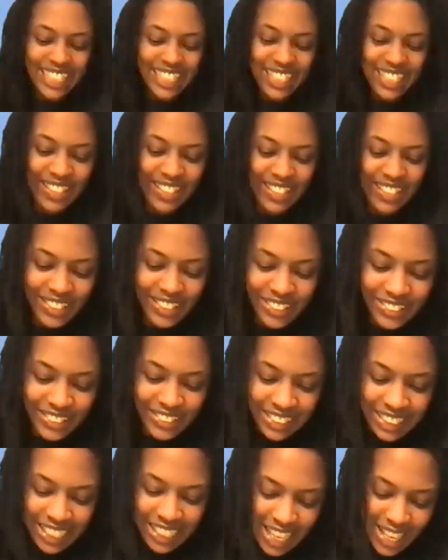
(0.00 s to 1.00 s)
so
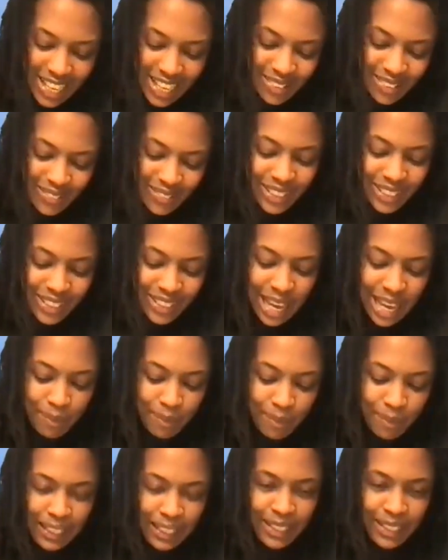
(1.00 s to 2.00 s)
I'm really
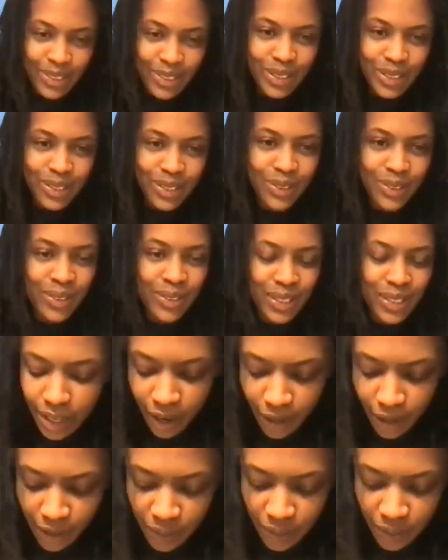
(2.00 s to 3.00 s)
happy to introduce Anya